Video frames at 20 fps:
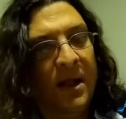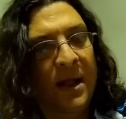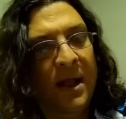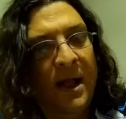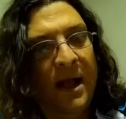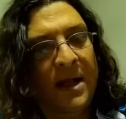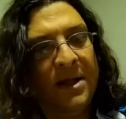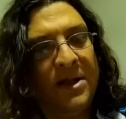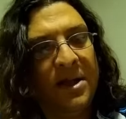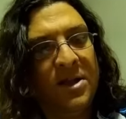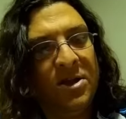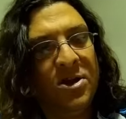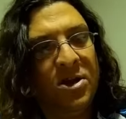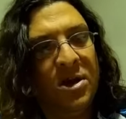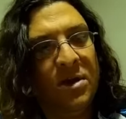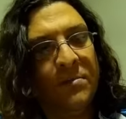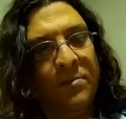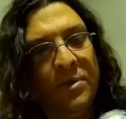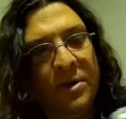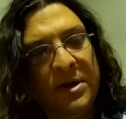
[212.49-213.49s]
And then you can
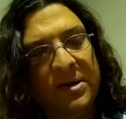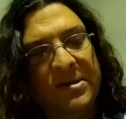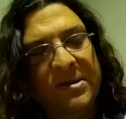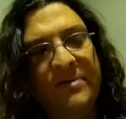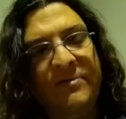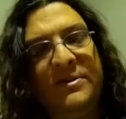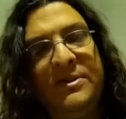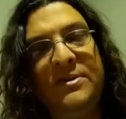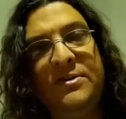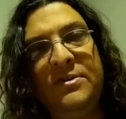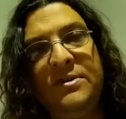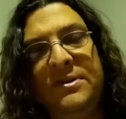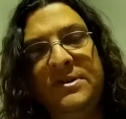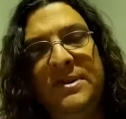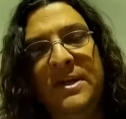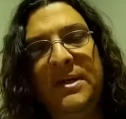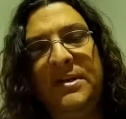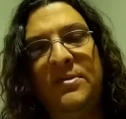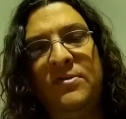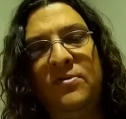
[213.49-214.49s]
put a
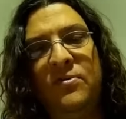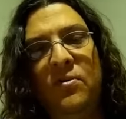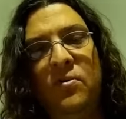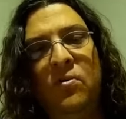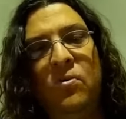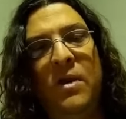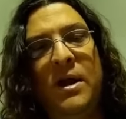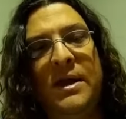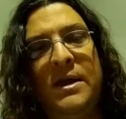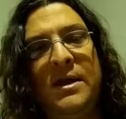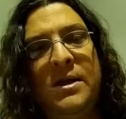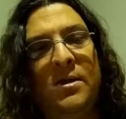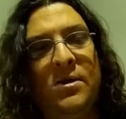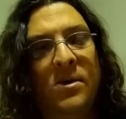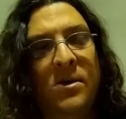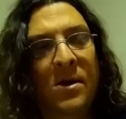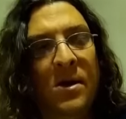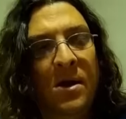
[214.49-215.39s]
17-32 right here,